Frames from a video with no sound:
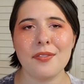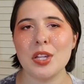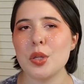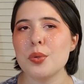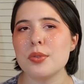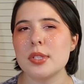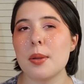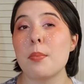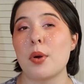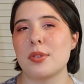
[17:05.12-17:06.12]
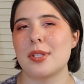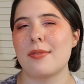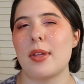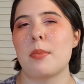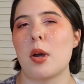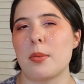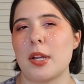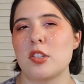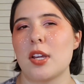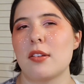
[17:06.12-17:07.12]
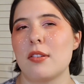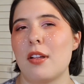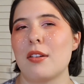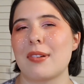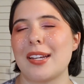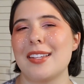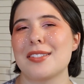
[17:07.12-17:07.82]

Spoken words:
used most of them on my channel already,